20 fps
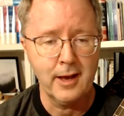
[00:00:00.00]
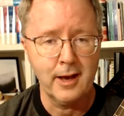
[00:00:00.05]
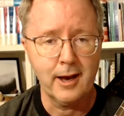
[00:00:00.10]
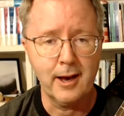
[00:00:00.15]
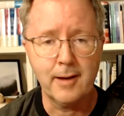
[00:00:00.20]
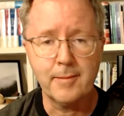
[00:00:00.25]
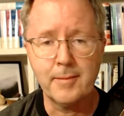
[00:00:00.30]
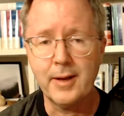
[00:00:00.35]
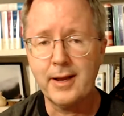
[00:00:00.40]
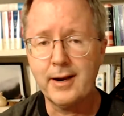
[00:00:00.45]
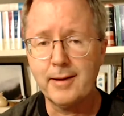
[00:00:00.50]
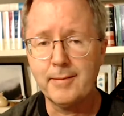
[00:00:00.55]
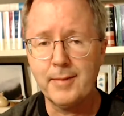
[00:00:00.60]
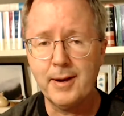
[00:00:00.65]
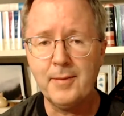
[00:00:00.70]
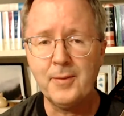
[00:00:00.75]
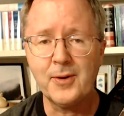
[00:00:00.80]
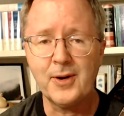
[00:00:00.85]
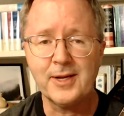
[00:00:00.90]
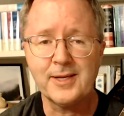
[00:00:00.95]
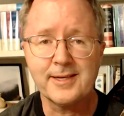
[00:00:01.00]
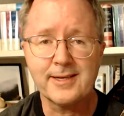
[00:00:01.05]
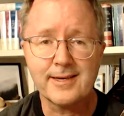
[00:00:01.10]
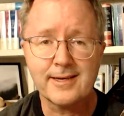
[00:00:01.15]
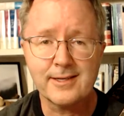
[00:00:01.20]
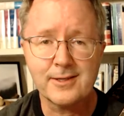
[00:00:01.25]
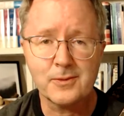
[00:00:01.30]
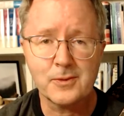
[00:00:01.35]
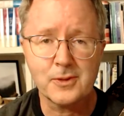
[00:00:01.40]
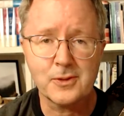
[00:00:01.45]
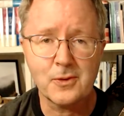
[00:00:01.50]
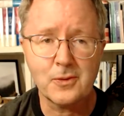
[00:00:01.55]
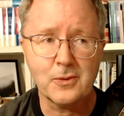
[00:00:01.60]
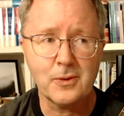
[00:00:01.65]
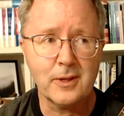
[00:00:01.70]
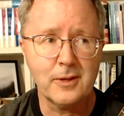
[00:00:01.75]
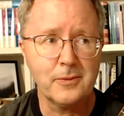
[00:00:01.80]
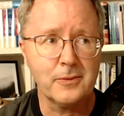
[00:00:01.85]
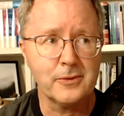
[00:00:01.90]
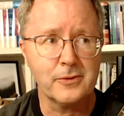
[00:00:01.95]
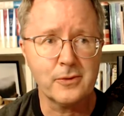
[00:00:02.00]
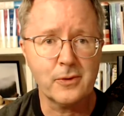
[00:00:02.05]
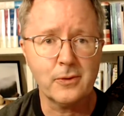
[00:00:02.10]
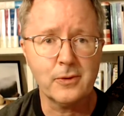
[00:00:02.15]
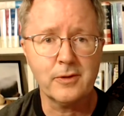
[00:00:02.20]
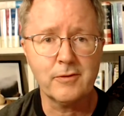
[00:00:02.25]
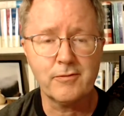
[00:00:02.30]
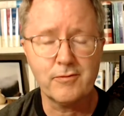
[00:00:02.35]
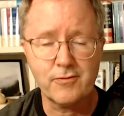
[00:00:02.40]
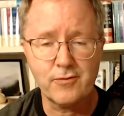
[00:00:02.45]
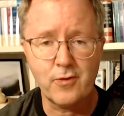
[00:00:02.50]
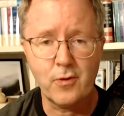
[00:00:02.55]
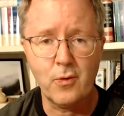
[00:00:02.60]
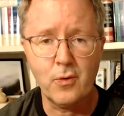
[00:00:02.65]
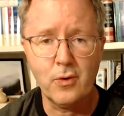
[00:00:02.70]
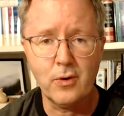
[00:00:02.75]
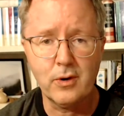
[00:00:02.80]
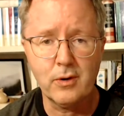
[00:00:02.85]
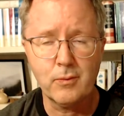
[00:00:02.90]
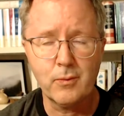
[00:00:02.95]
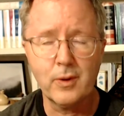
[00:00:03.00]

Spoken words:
and I memorized it because it was only 4,